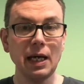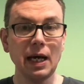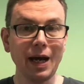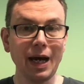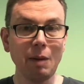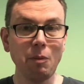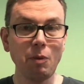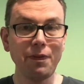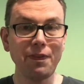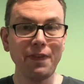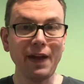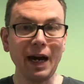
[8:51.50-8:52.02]
And
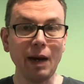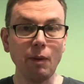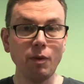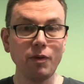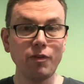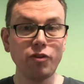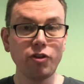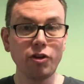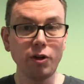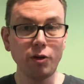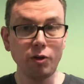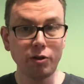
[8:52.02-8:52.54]
with that, with
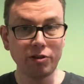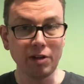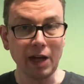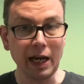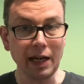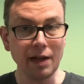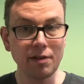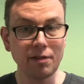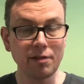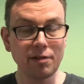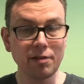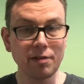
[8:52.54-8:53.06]
two
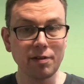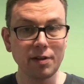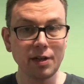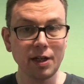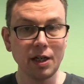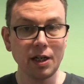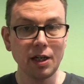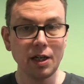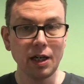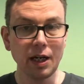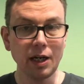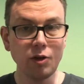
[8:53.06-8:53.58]
sets,
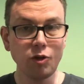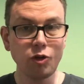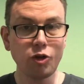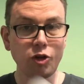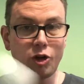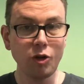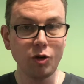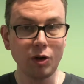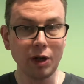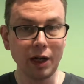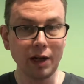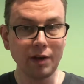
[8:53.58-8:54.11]
and
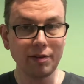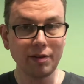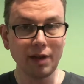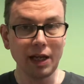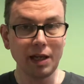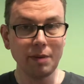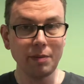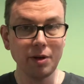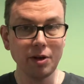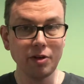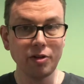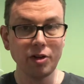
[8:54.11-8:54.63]
two
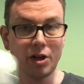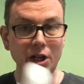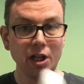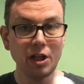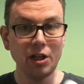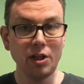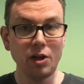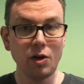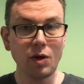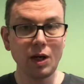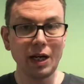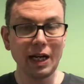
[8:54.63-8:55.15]
lightsabers,
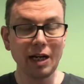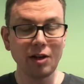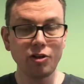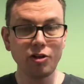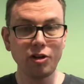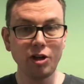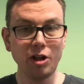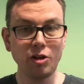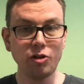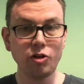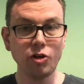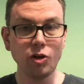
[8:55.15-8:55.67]
you can
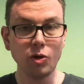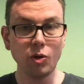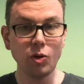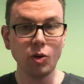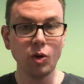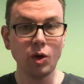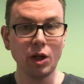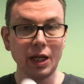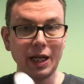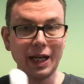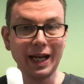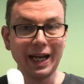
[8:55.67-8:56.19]
actually
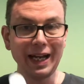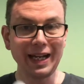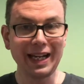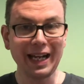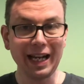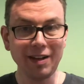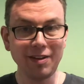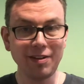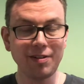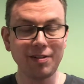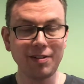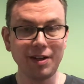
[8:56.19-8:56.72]
duel
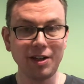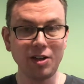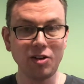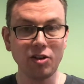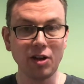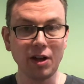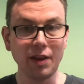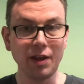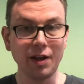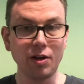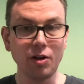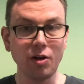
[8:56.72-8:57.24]
against each
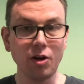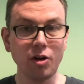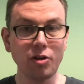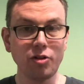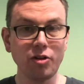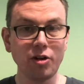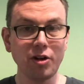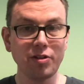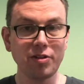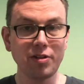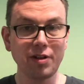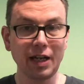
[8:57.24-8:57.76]
other, not
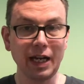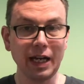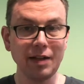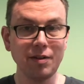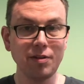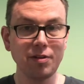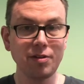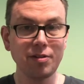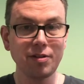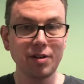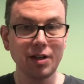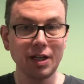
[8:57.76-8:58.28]
just
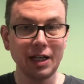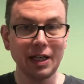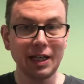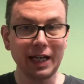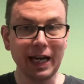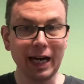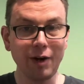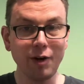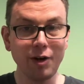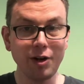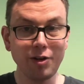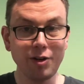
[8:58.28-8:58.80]
against
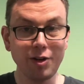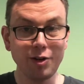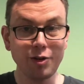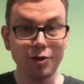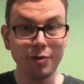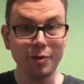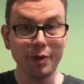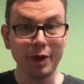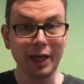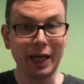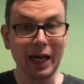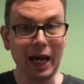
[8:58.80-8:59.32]
characters
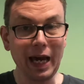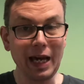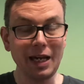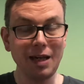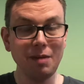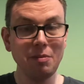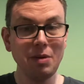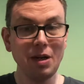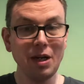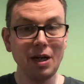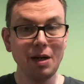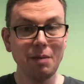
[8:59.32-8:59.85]
from the
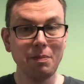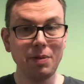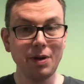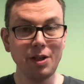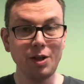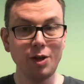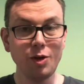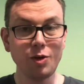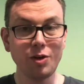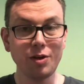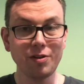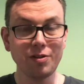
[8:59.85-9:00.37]
game, but
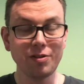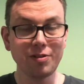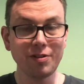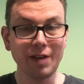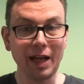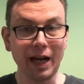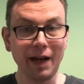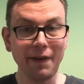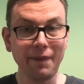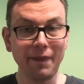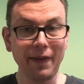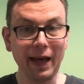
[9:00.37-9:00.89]
you can
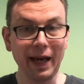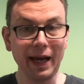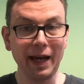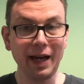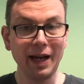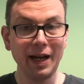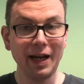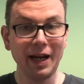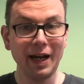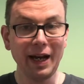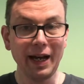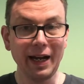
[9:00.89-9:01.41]
stand there
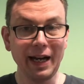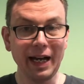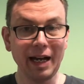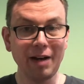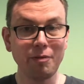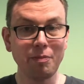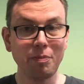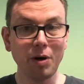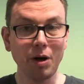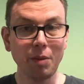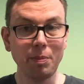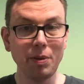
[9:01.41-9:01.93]
and
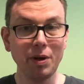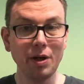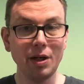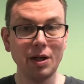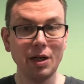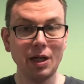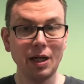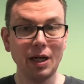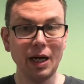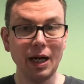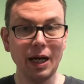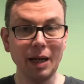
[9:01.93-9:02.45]
have proper
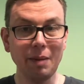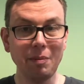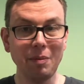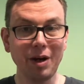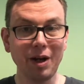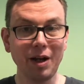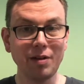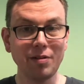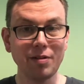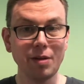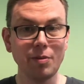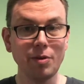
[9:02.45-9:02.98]
um,
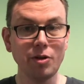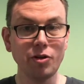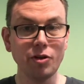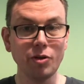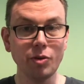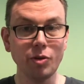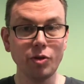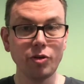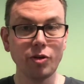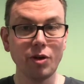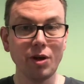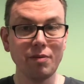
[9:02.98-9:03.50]
lightsaber
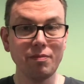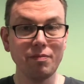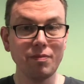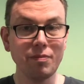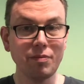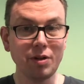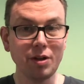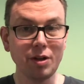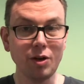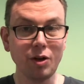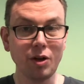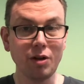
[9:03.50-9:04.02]
duels. So I'm
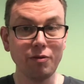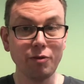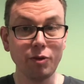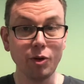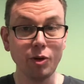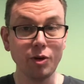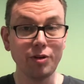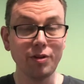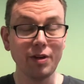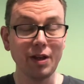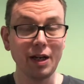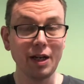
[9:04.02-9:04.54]
looking forward to